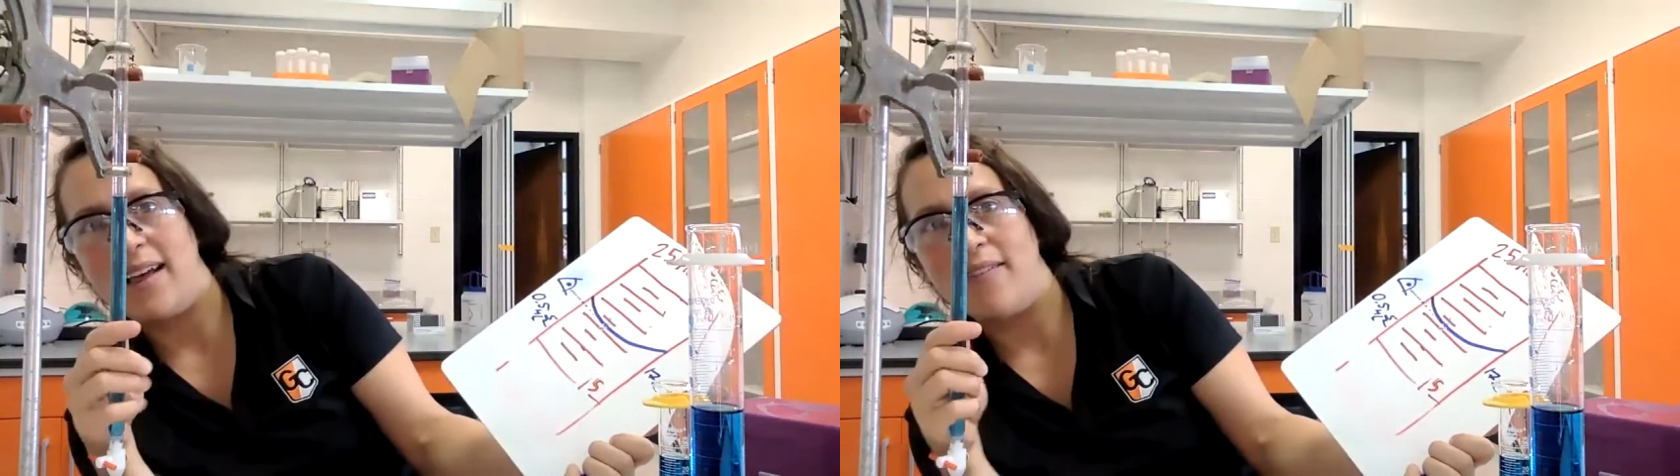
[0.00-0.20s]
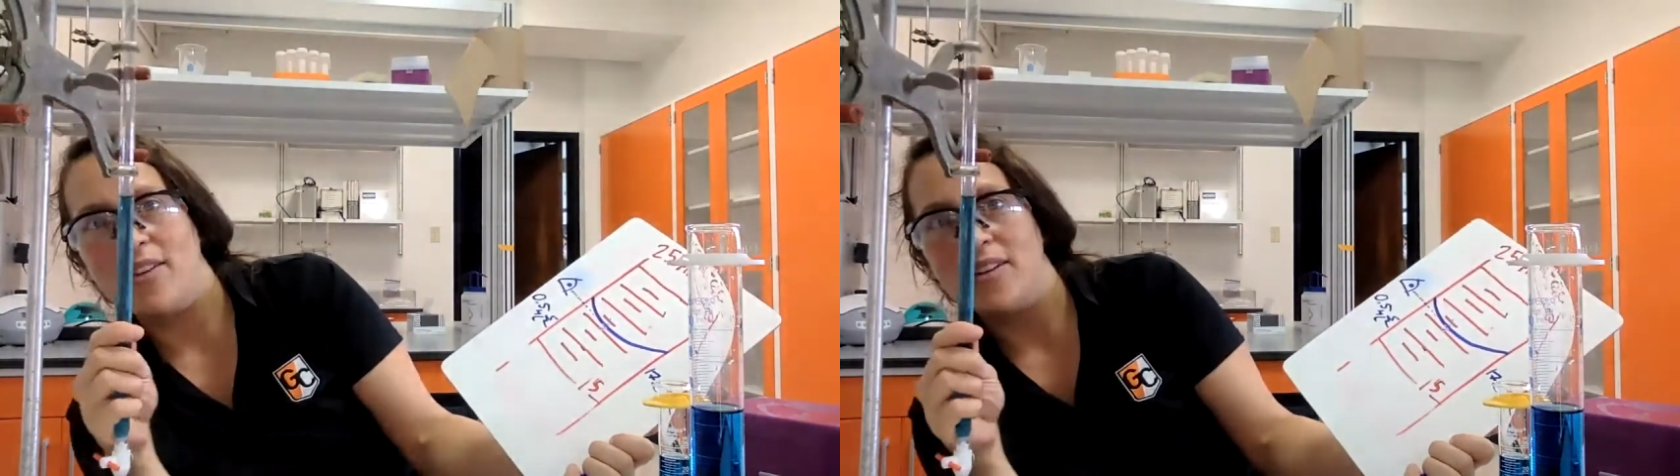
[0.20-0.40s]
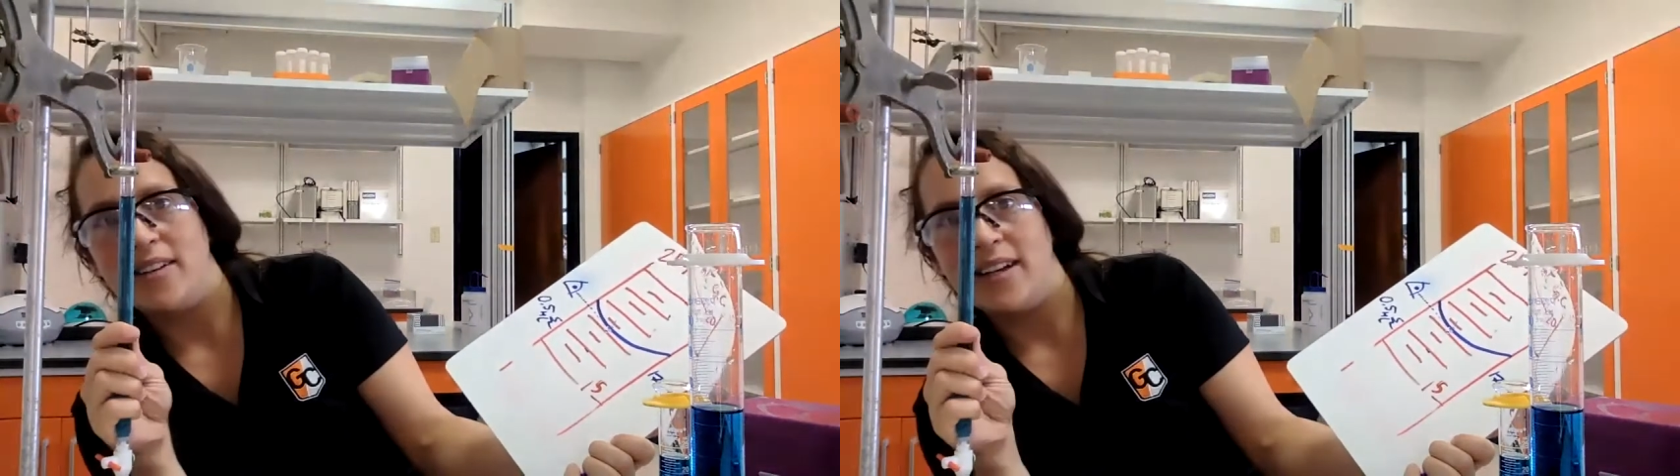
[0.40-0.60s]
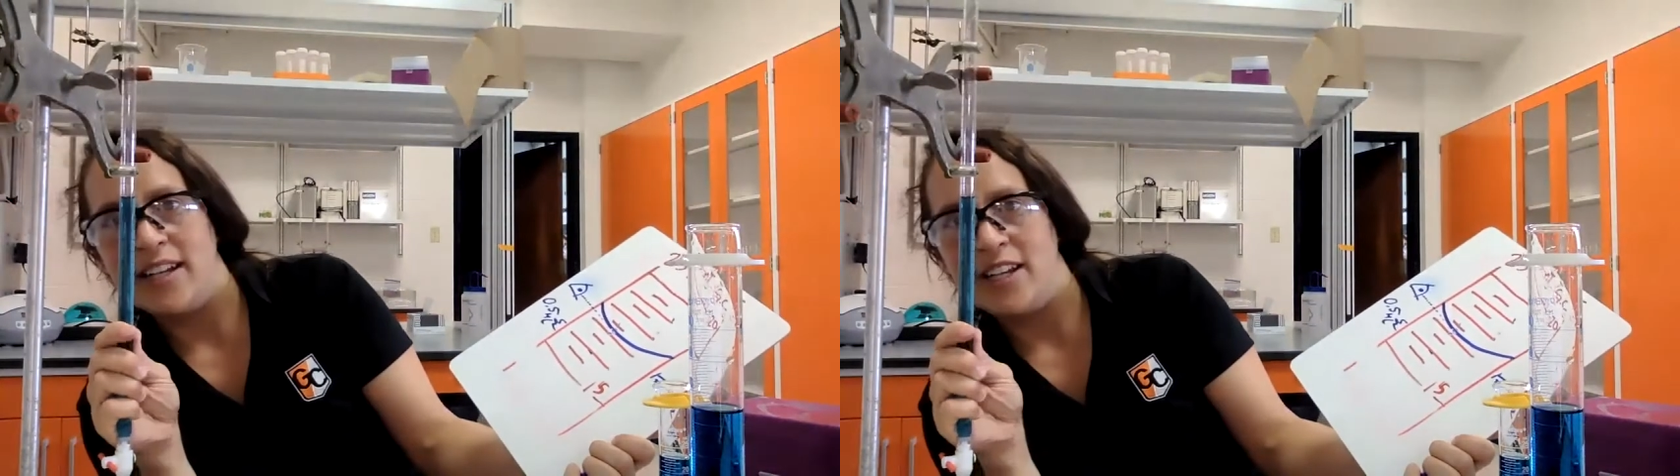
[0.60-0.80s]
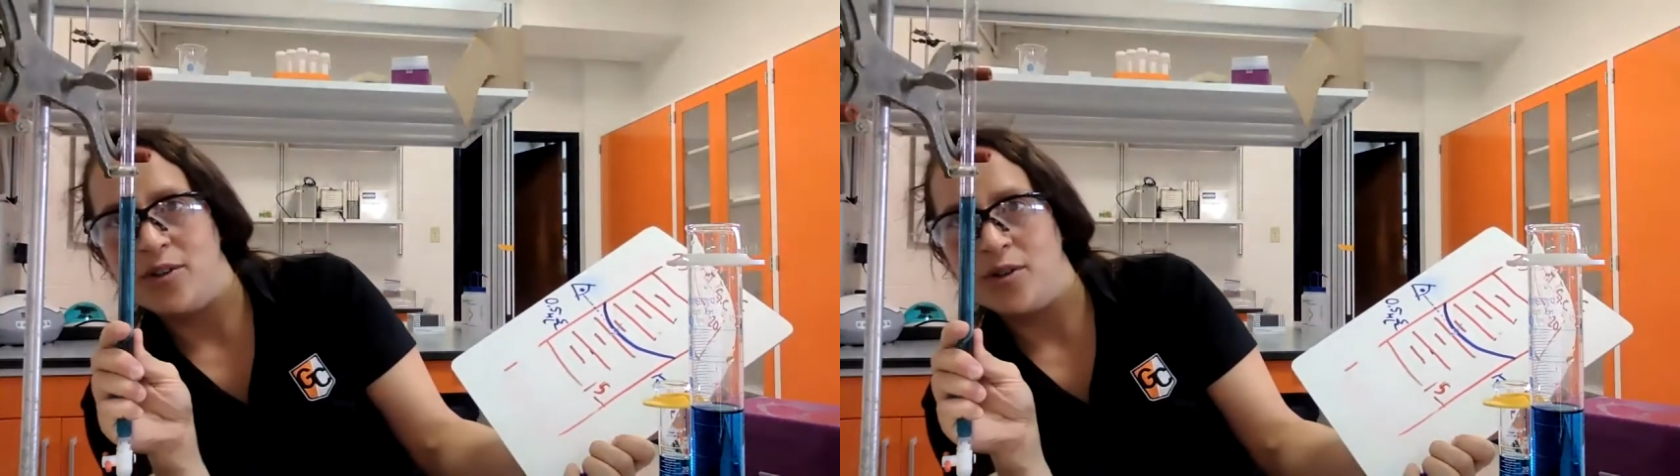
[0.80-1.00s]
level,
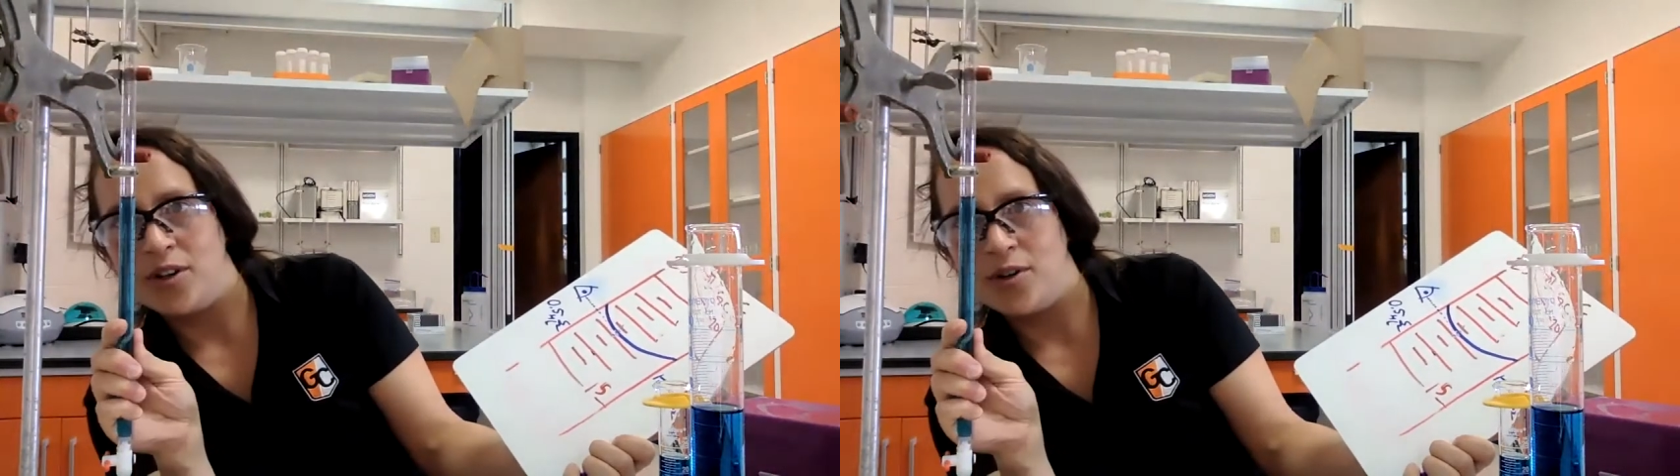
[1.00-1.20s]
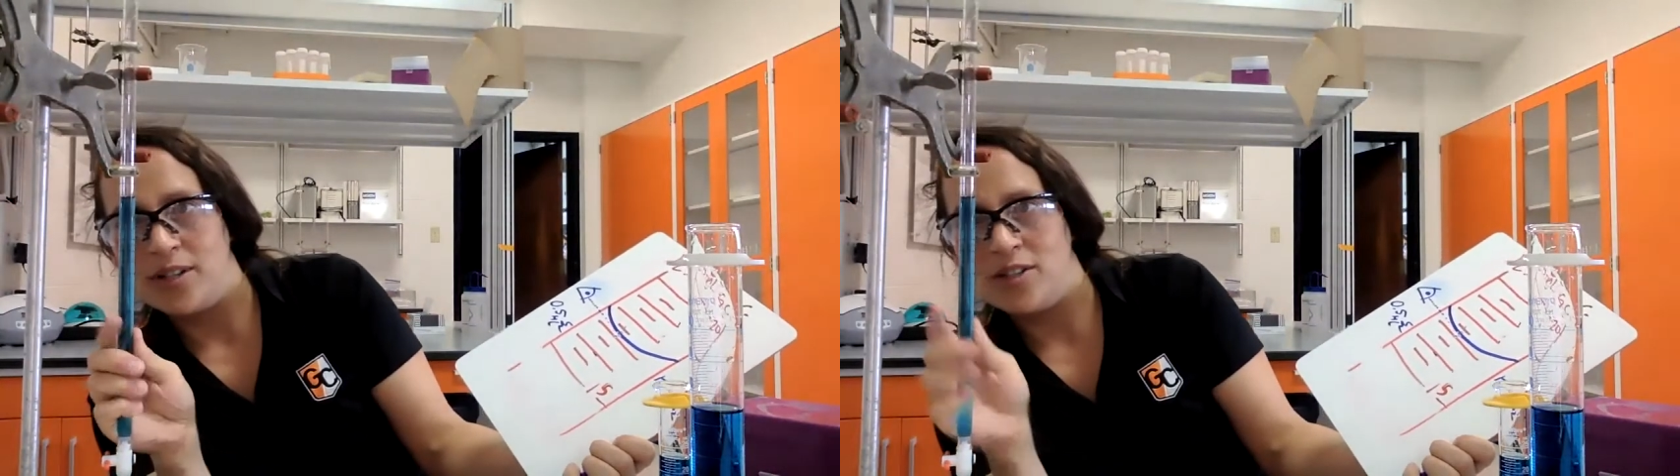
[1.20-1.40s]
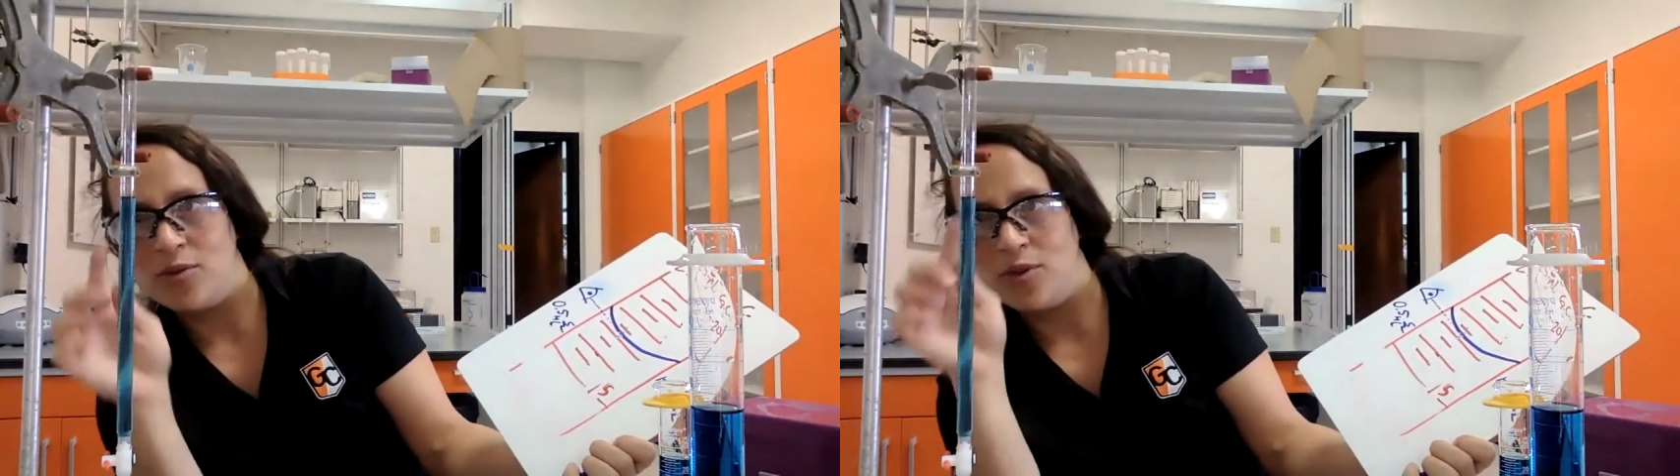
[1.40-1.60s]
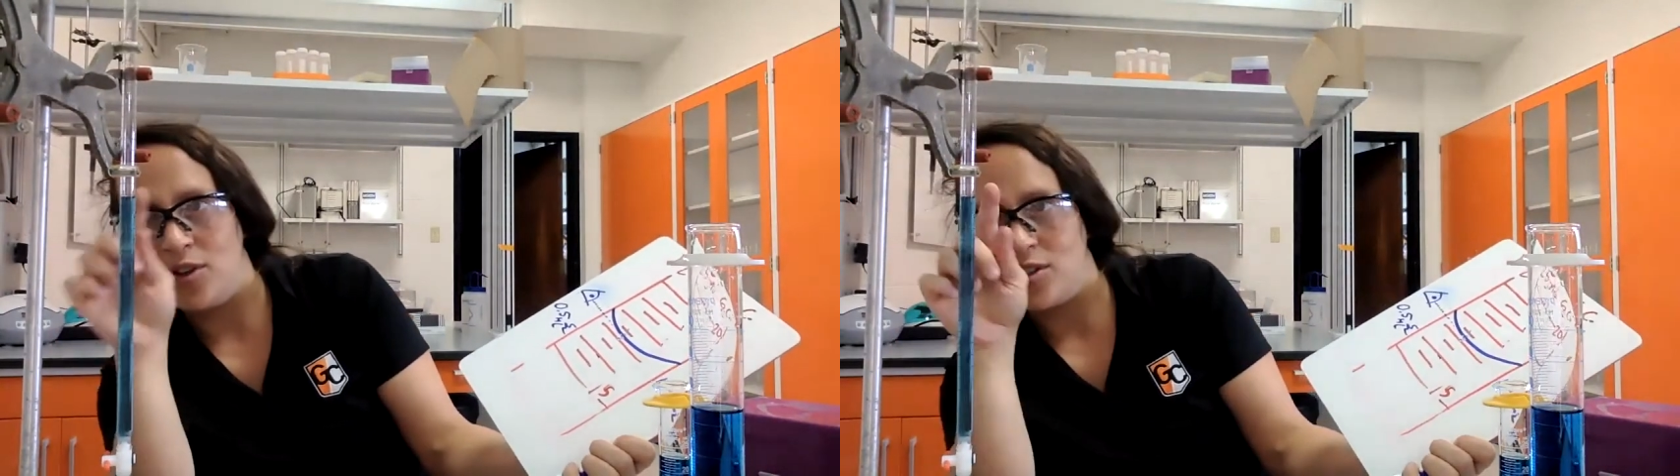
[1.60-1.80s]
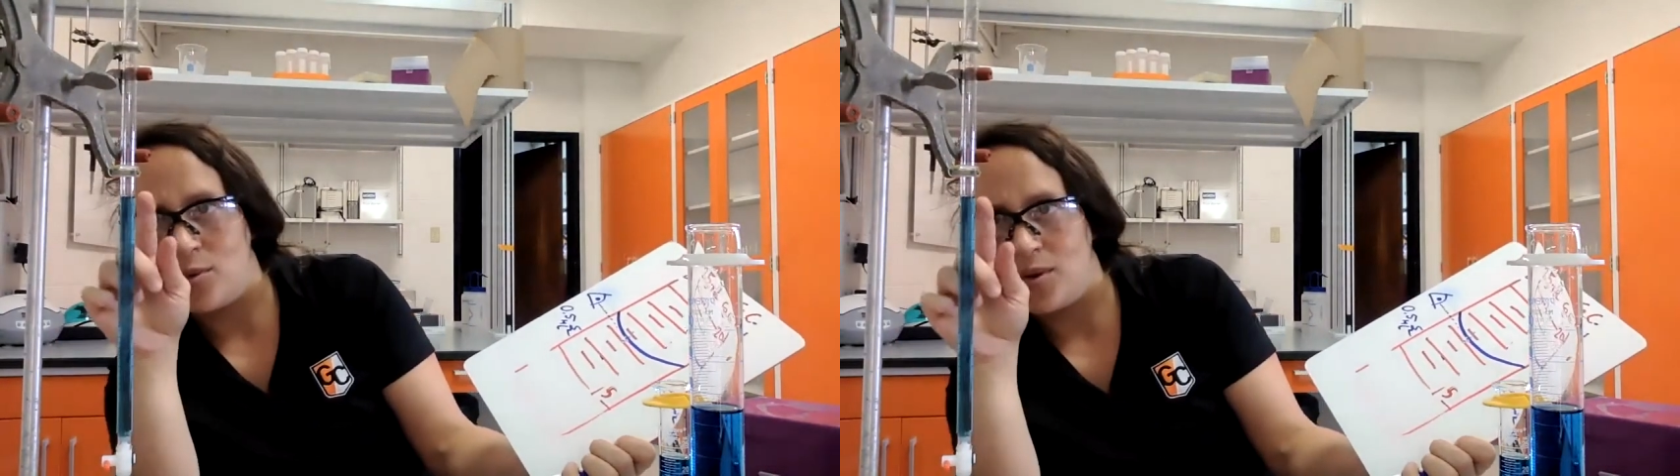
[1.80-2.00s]
and you are going to
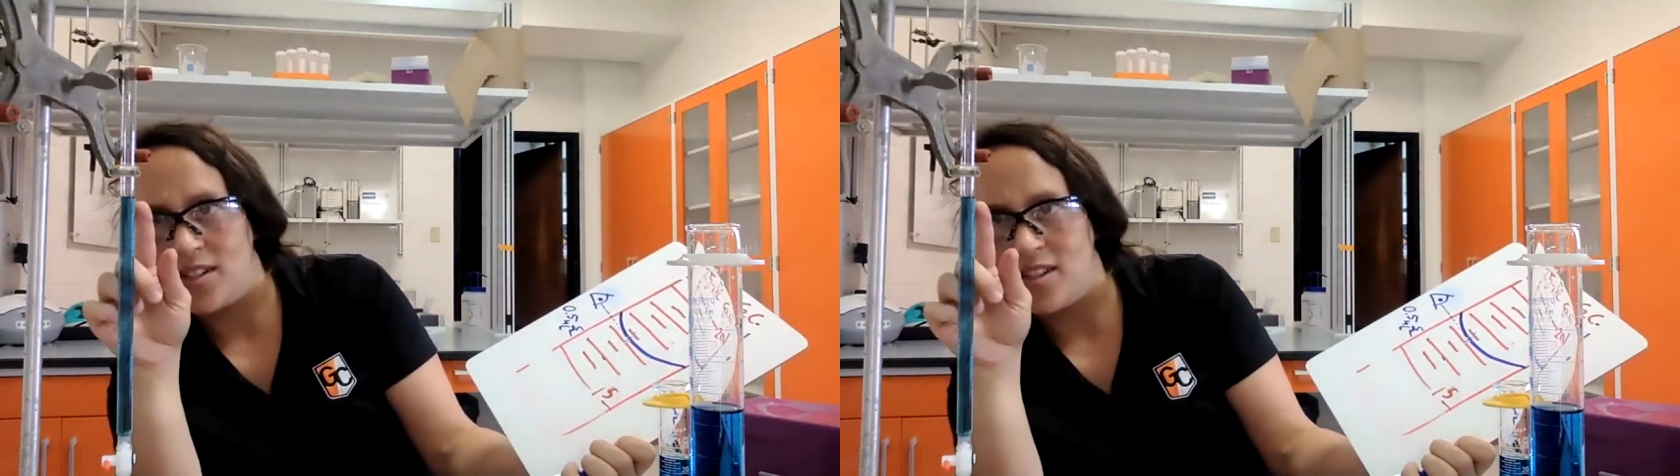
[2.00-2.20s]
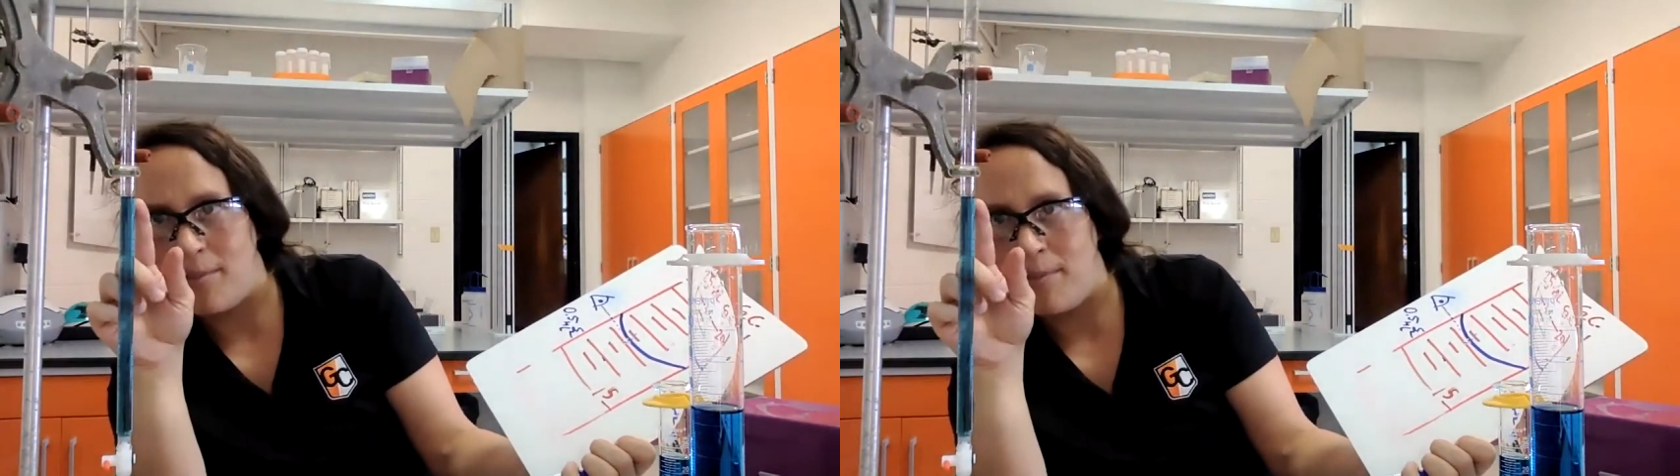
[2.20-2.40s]
look towards the